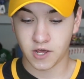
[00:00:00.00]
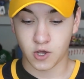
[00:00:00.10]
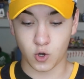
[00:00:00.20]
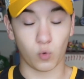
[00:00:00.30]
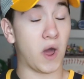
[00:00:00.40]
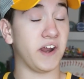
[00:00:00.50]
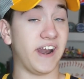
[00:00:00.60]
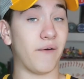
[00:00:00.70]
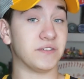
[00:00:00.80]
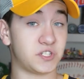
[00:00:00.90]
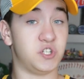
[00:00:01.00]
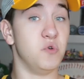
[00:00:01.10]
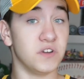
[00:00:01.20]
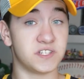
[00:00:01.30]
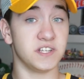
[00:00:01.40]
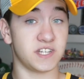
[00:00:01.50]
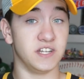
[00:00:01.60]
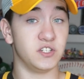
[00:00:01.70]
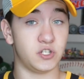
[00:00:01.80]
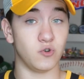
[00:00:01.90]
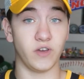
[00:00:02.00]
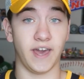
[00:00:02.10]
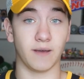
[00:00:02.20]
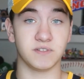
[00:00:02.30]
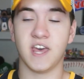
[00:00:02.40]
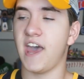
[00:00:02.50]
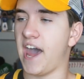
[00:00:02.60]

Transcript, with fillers: who right now has two assists in two games.